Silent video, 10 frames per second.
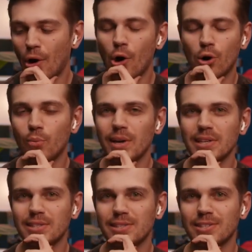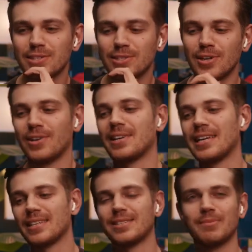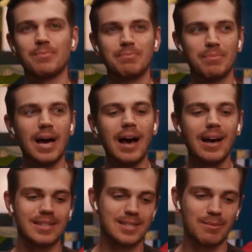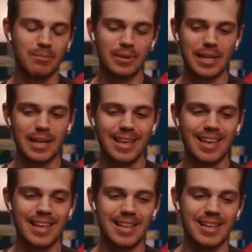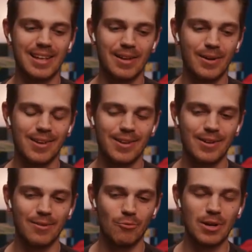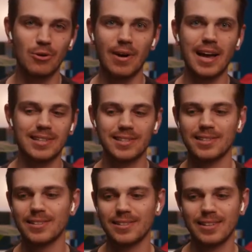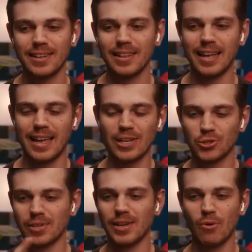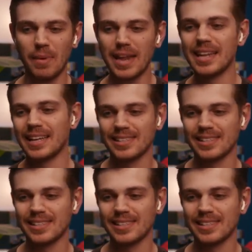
are we starting to possibly regress, like history, like repeating